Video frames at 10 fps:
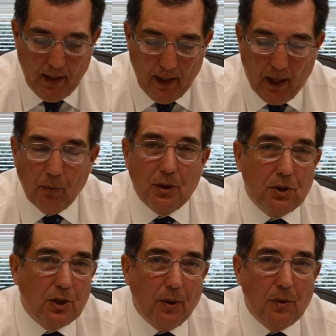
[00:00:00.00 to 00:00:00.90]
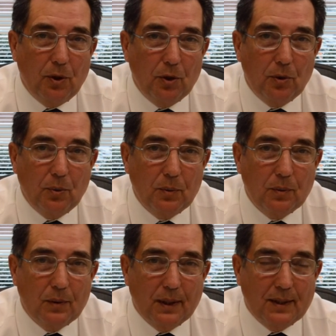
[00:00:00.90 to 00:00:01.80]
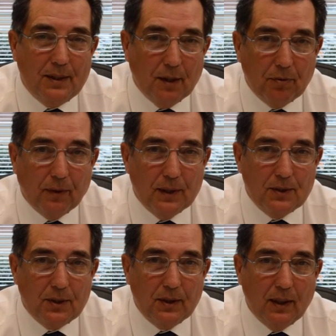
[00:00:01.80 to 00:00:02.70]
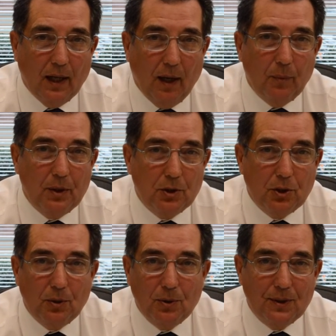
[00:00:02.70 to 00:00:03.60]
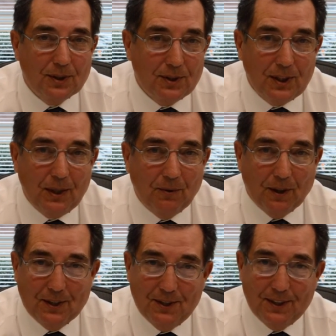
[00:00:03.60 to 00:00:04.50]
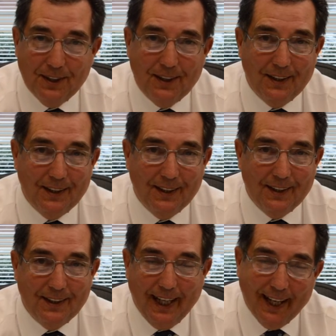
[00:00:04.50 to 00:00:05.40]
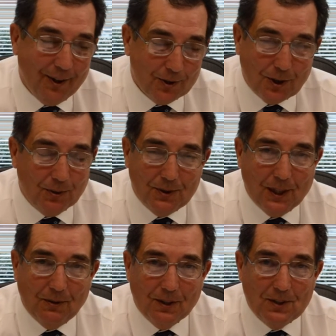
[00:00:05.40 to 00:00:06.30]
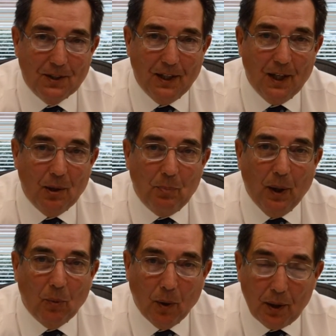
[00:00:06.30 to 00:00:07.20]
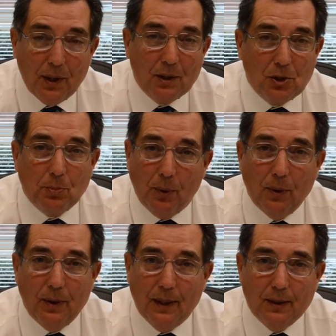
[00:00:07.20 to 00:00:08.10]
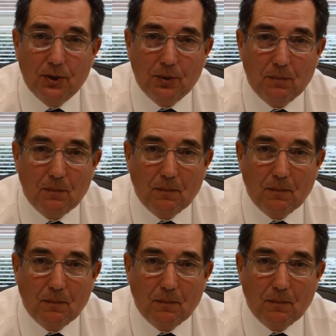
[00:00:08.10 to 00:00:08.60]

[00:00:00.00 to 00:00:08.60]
I want to show you the difference. I want to show you the secrets. Yeah, there's no secrets. But we're going to explore this.